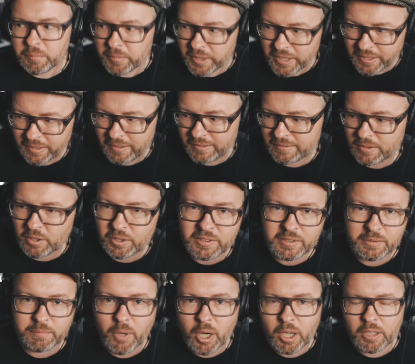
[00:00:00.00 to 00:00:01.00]
because our
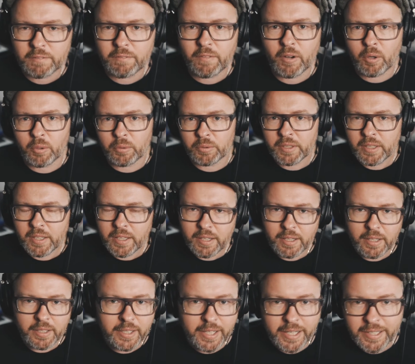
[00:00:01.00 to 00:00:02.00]
smartphone
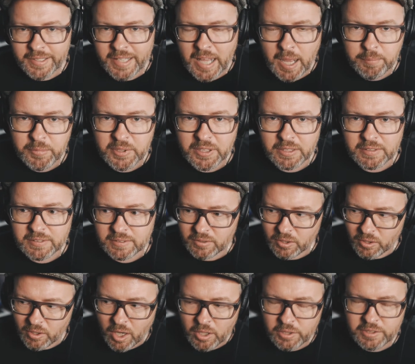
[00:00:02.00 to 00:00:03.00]
kidnapped us
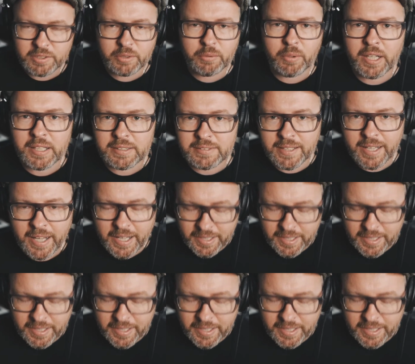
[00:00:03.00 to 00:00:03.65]
or our screens